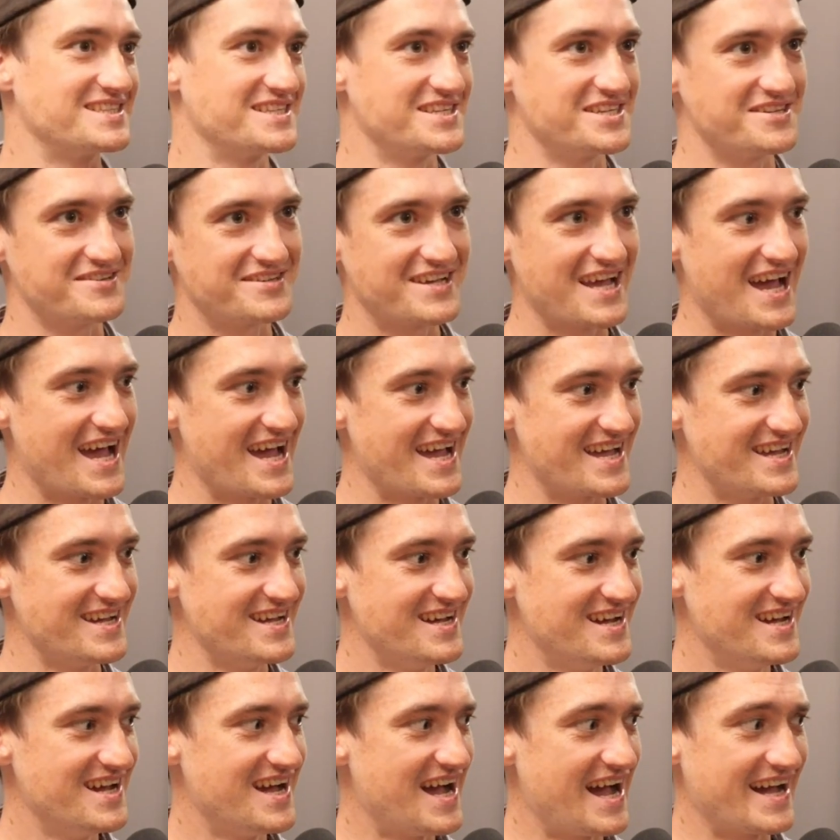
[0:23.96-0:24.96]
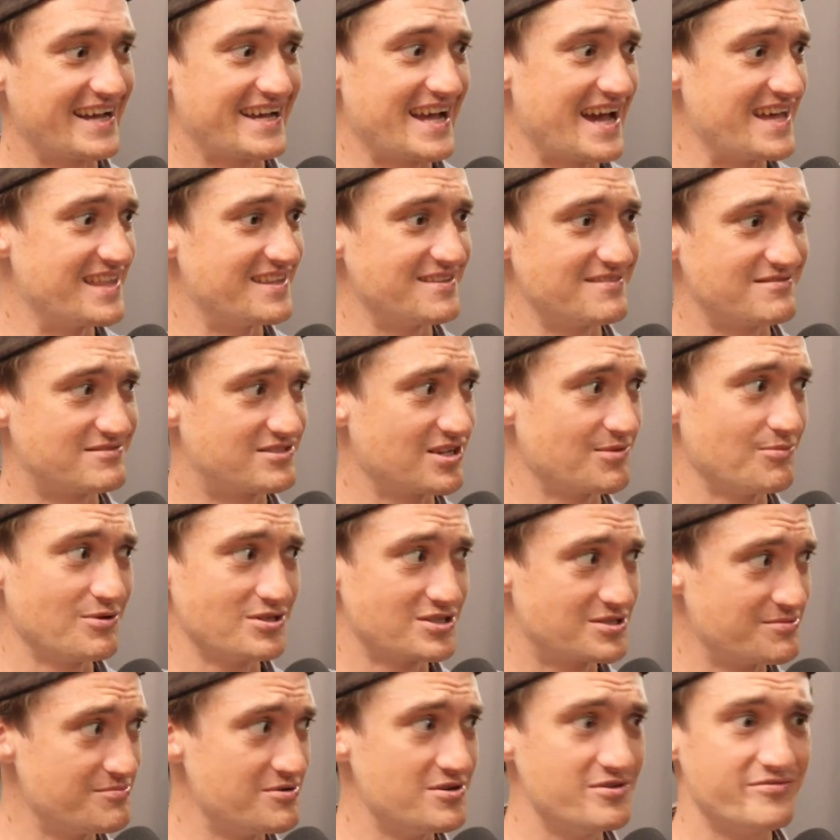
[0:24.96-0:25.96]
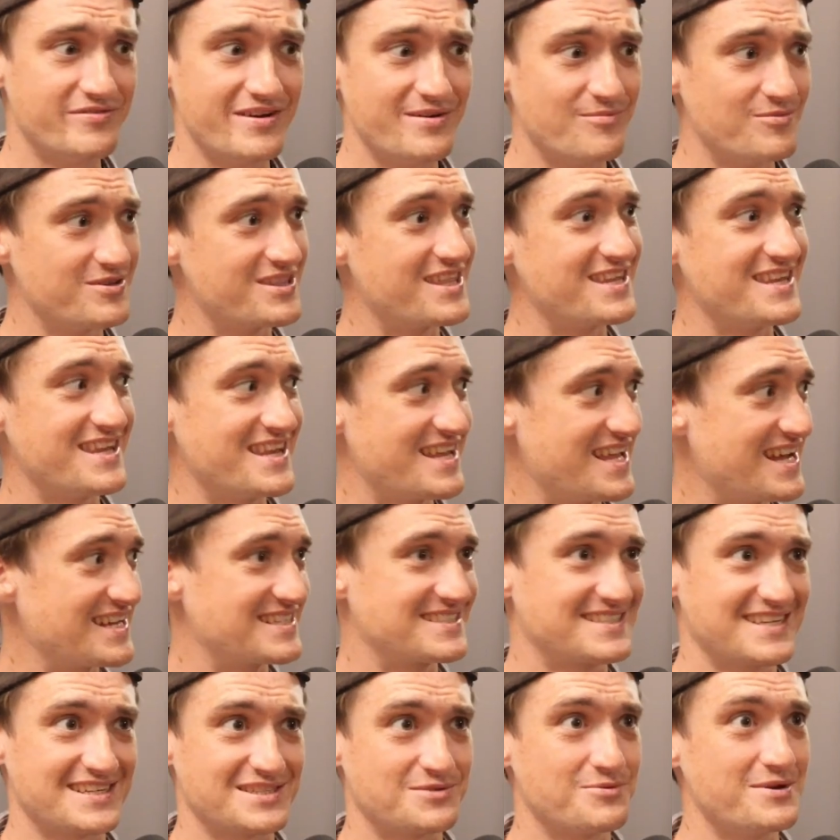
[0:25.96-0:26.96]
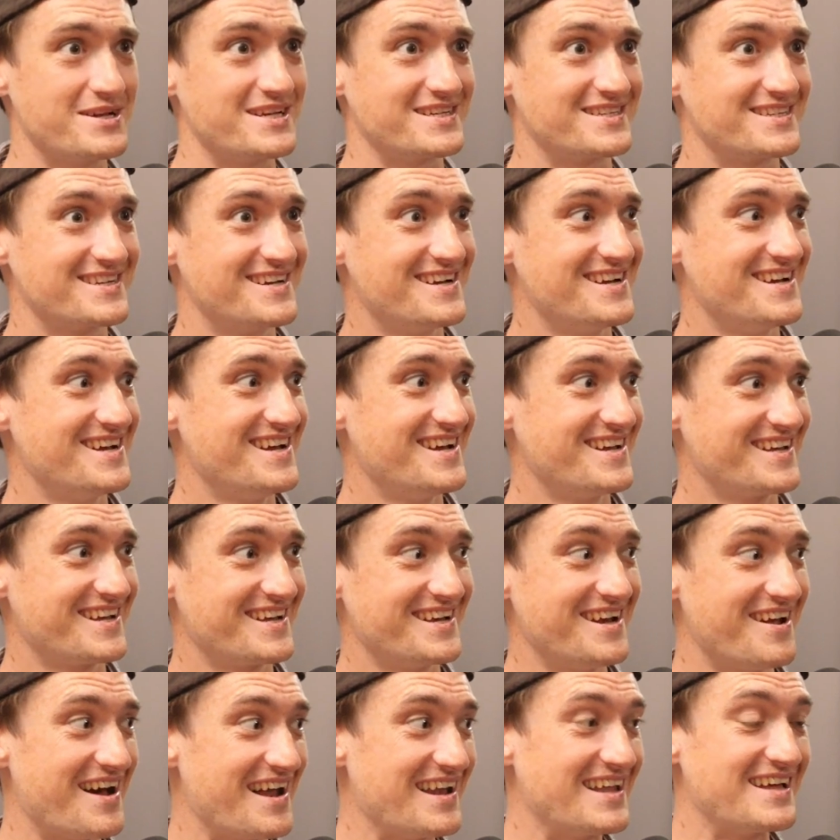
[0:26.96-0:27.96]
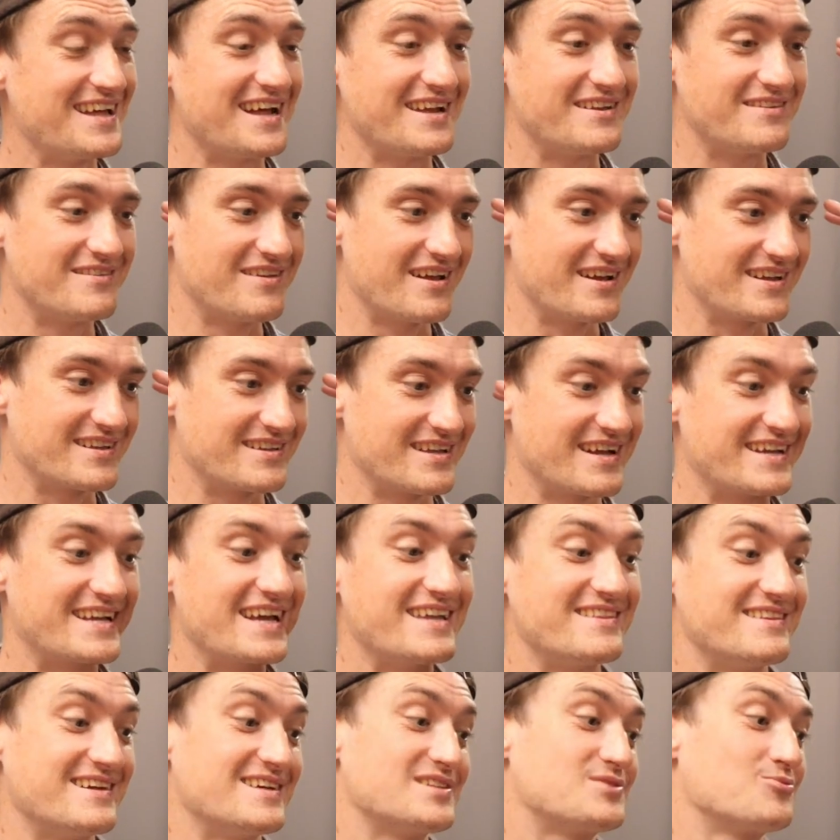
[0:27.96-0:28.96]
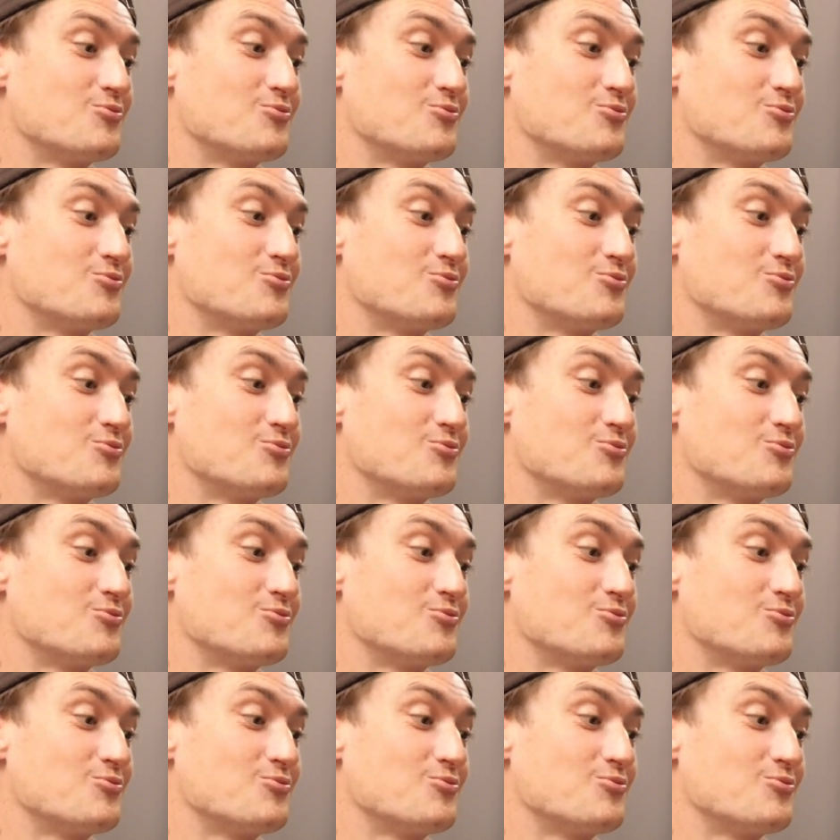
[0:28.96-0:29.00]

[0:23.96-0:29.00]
the UK, and get someone to move in within the next 6 weeks? And like again, that's